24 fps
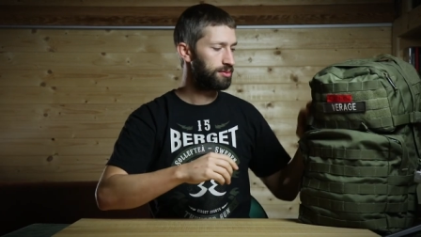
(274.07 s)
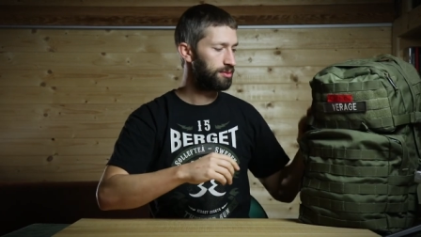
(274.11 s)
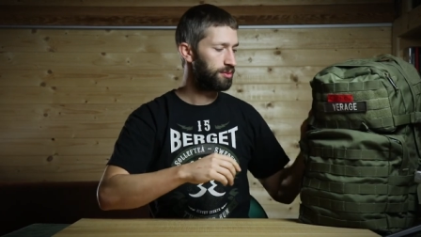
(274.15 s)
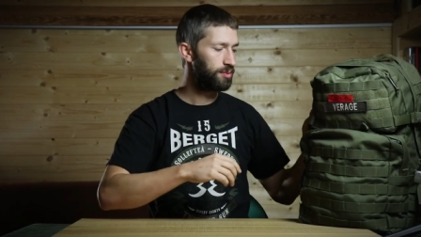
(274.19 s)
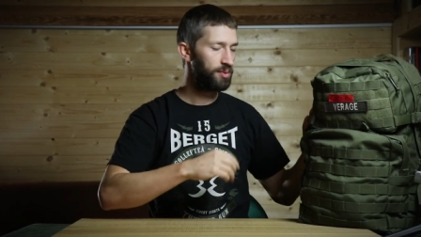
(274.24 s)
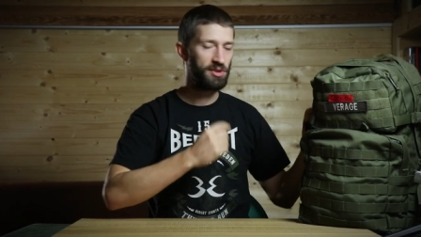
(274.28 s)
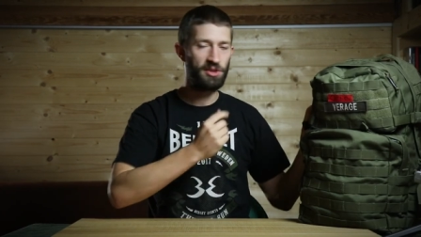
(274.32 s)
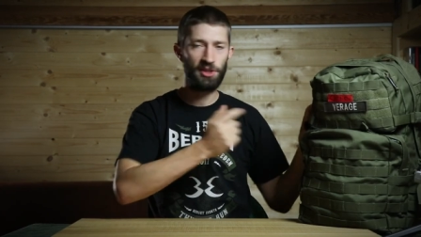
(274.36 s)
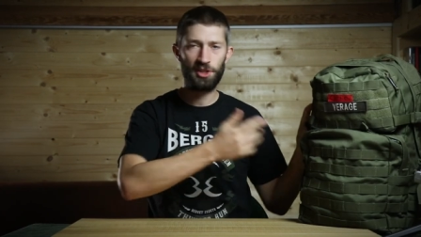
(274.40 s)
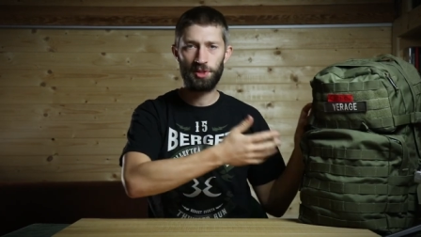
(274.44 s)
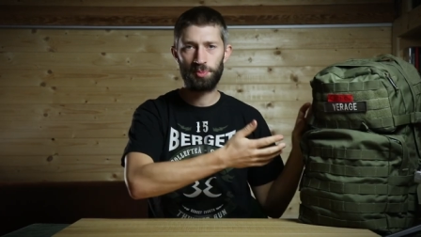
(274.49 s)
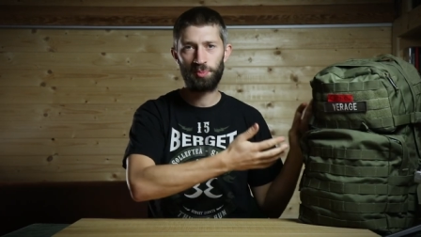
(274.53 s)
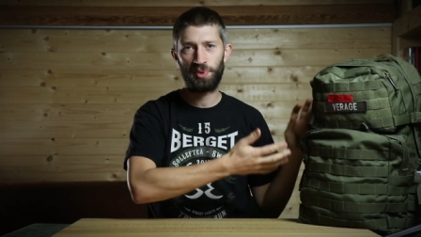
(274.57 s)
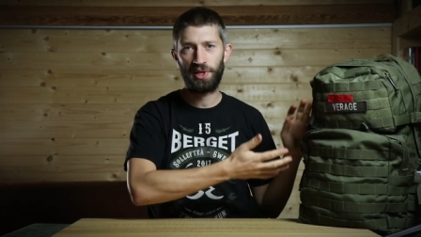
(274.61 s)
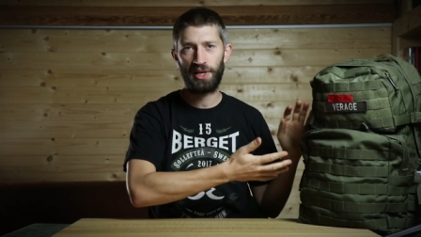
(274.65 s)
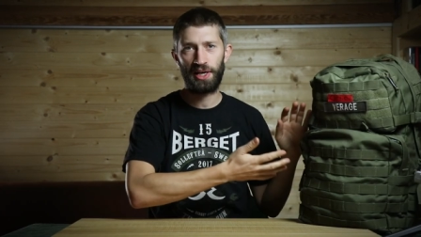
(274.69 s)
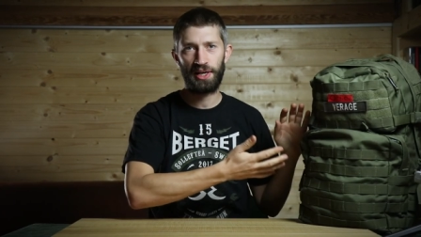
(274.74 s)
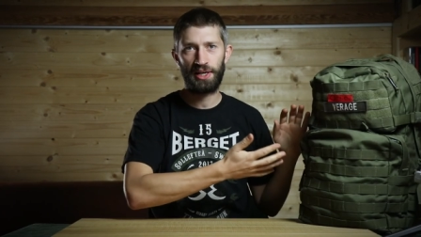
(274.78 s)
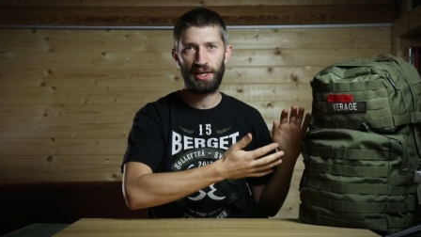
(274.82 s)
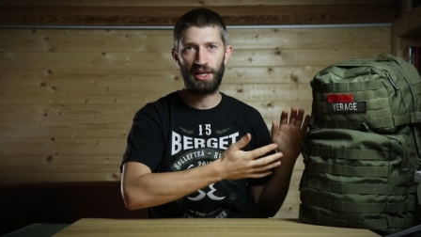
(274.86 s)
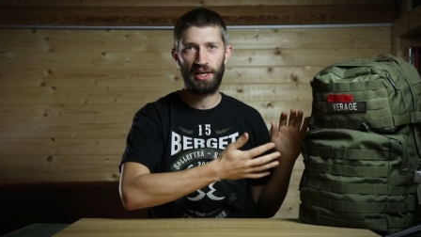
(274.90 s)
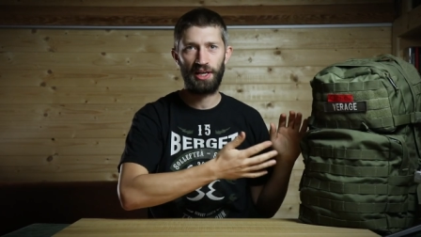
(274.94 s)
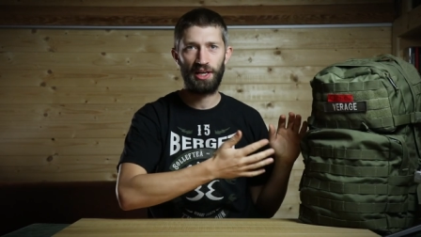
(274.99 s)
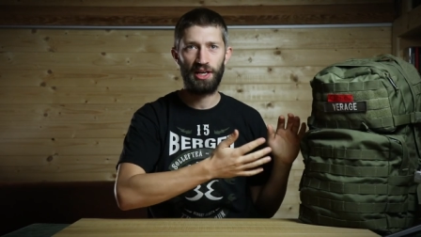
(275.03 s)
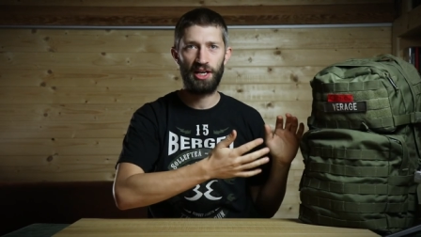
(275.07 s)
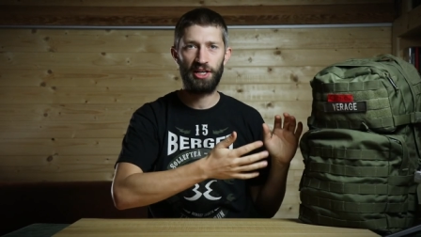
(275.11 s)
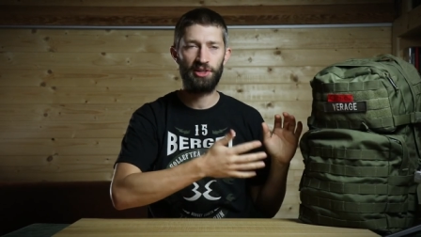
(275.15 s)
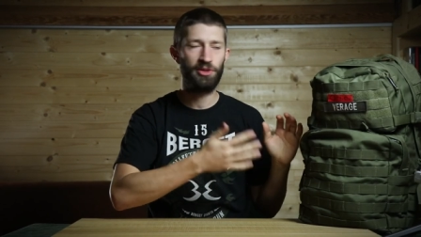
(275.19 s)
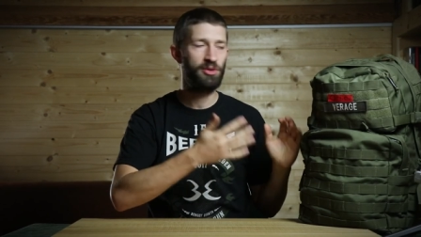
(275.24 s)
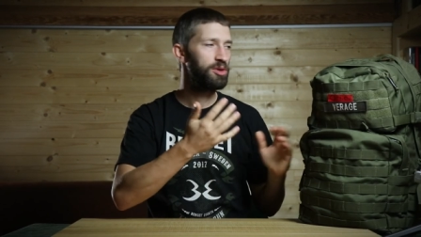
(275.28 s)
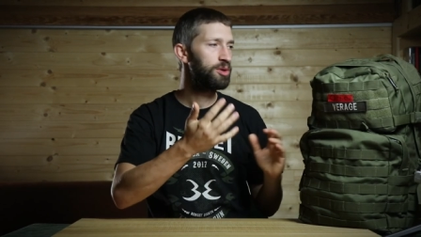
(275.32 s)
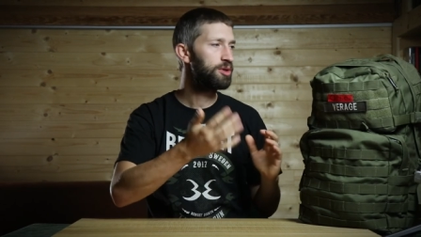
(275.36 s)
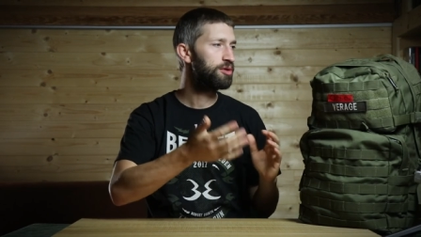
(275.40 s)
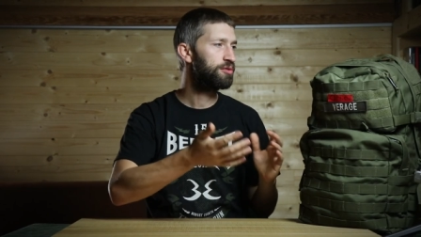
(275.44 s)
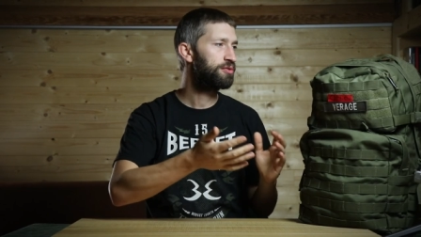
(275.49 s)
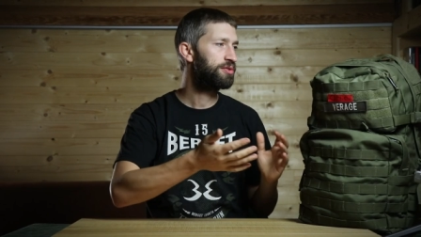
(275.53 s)
With this pack, I
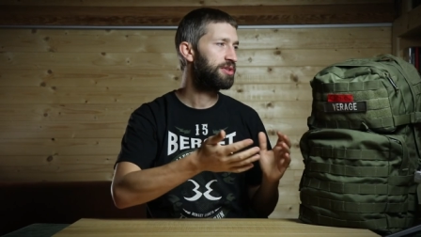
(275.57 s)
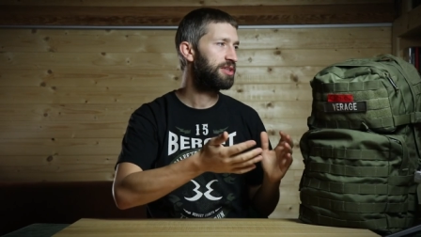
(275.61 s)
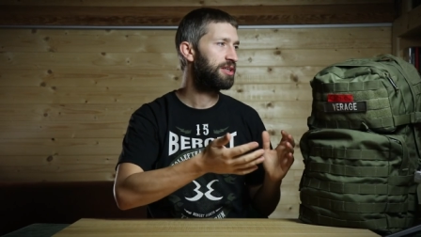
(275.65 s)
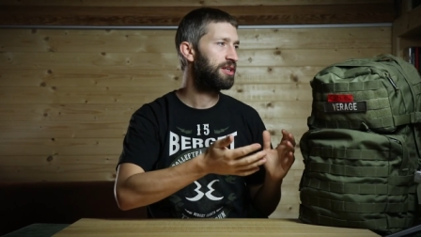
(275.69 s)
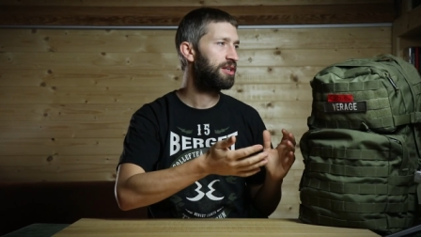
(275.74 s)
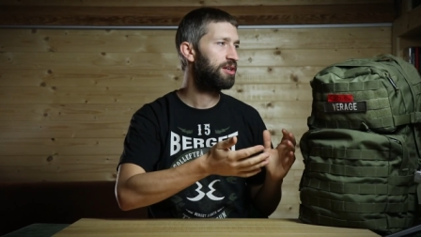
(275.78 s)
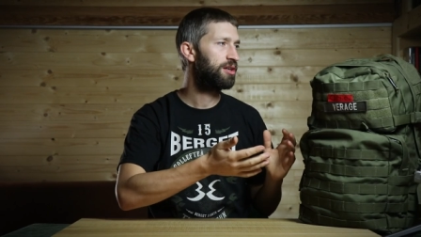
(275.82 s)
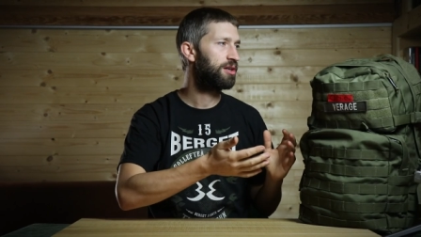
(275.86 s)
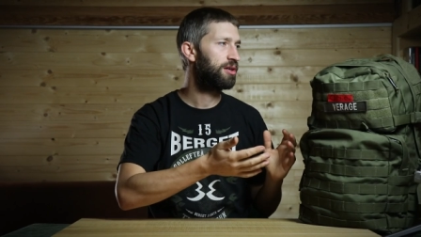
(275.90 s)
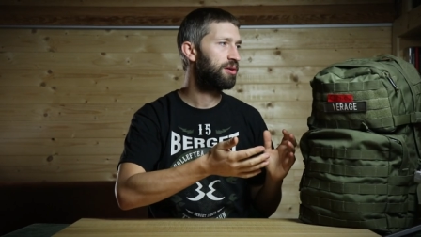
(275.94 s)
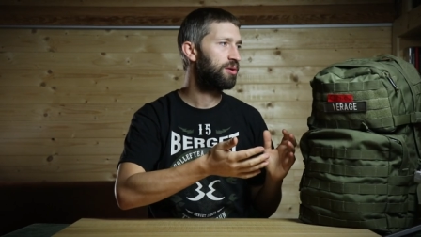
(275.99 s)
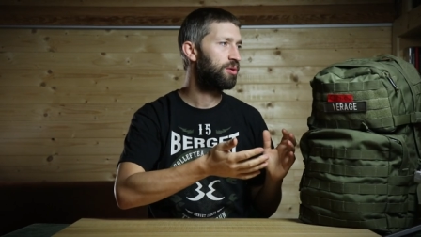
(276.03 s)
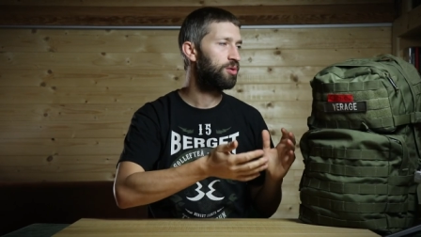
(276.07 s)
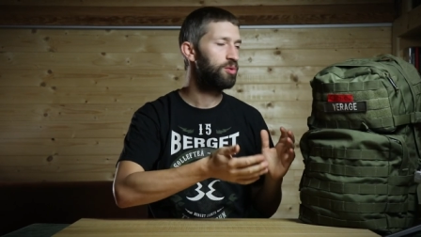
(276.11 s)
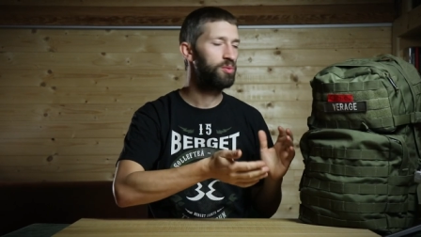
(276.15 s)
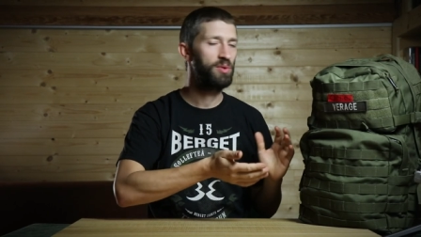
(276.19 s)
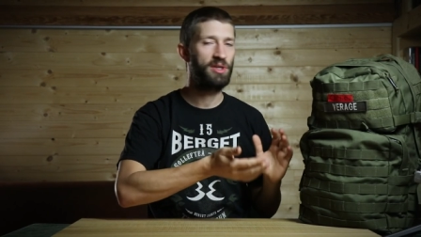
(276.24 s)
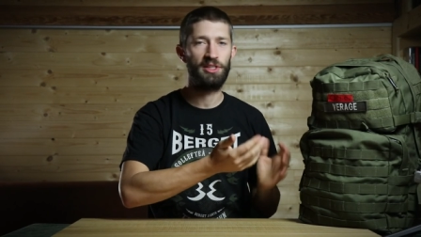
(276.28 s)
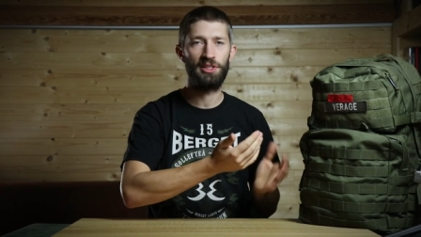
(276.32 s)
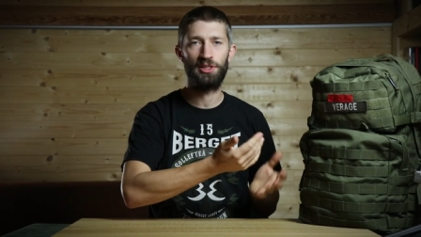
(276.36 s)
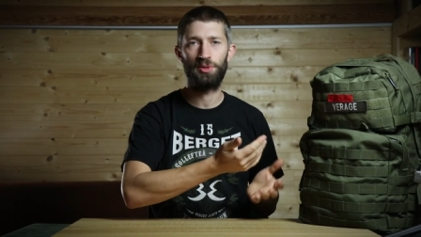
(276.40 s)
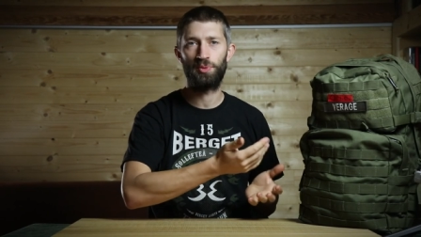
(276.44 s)
don't know if they are already